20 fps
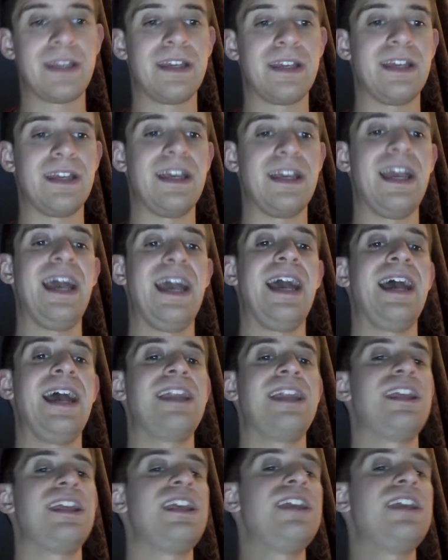and
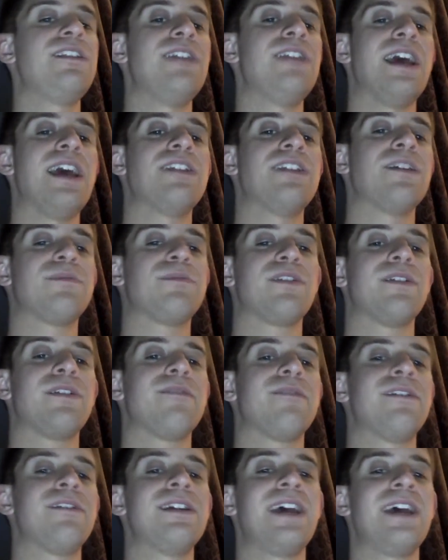he ended up
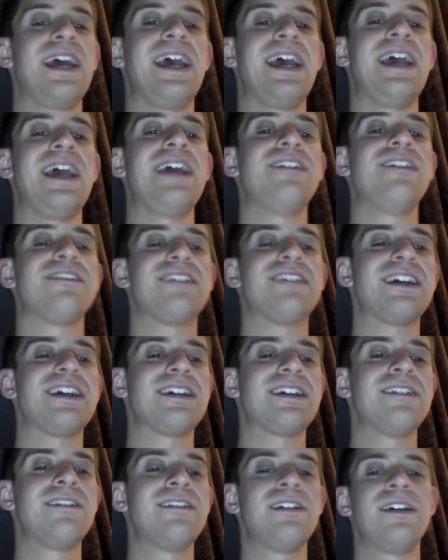delivering a
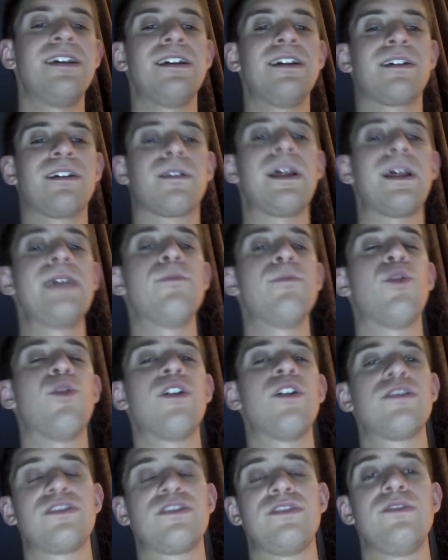second Claymore
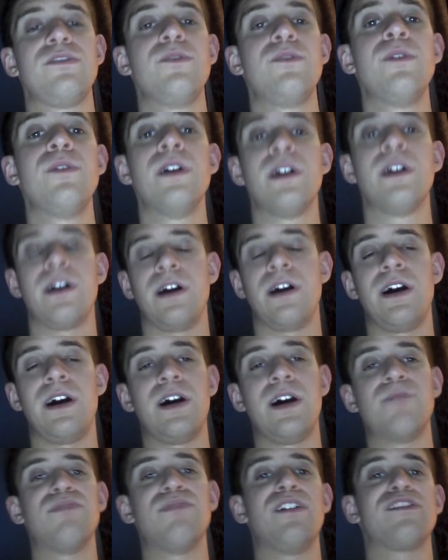to uh,
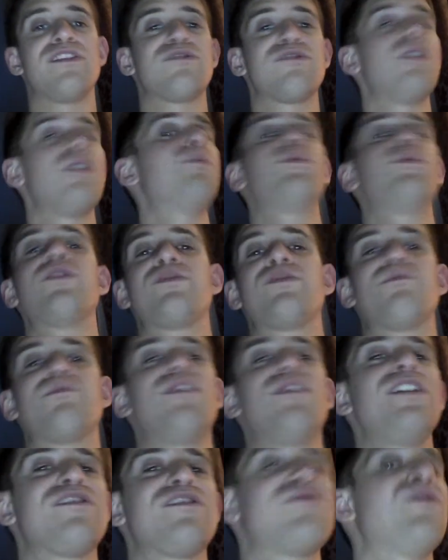Braun Strowman, which
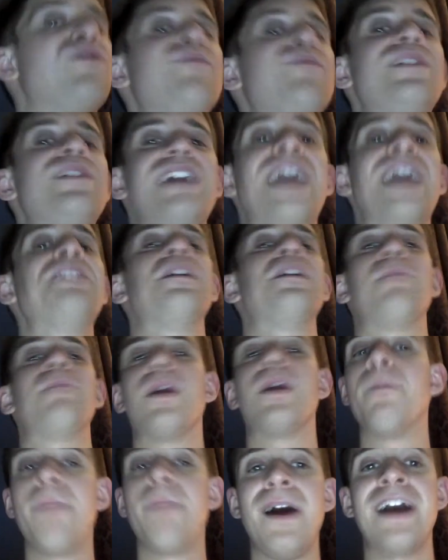Braun Strowman ended up
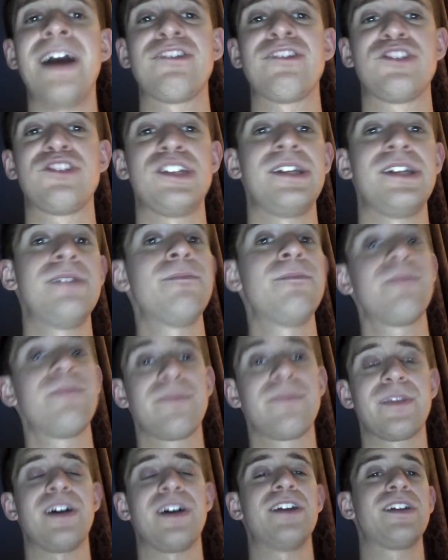botching
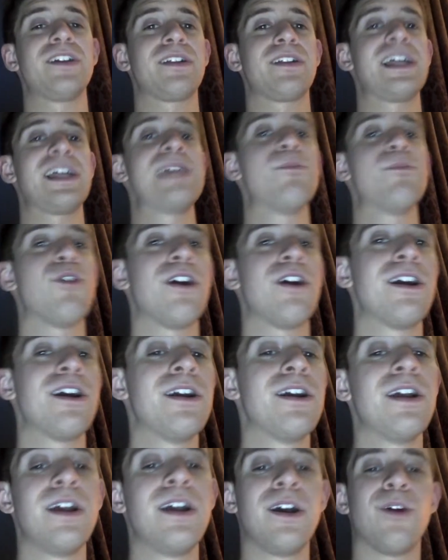uh, the Claymore,
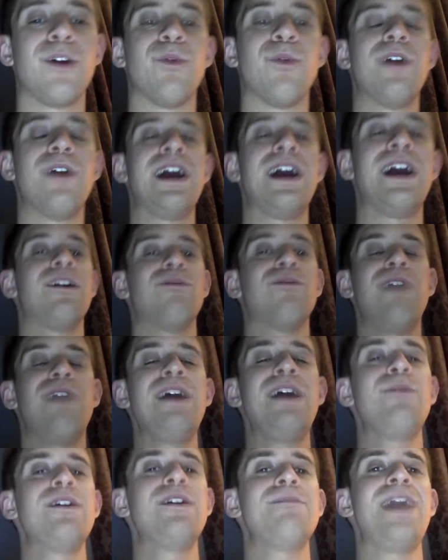where right
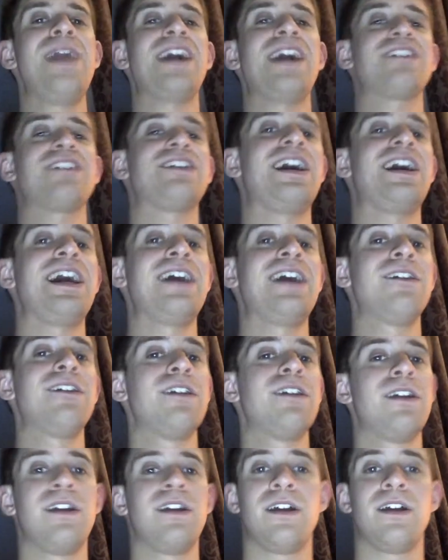when McIntyre
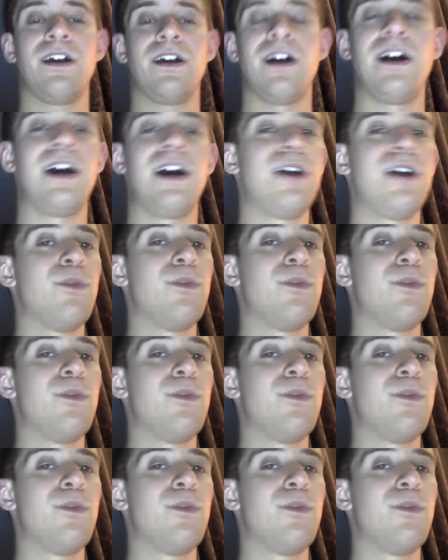uh,